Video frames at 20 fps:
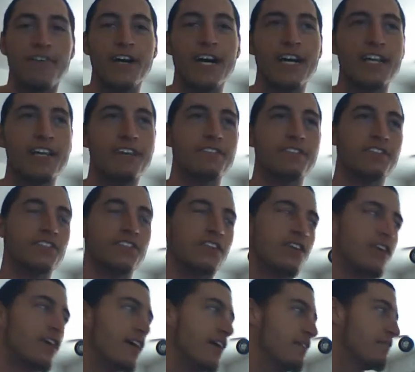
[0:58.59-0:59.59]
I never
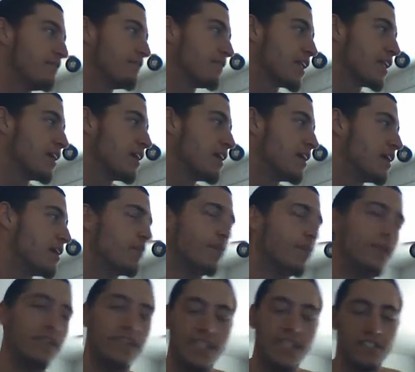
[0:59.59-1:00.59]
saw it.
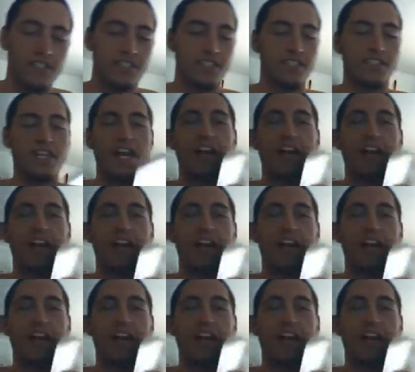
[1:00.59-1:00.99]
But this is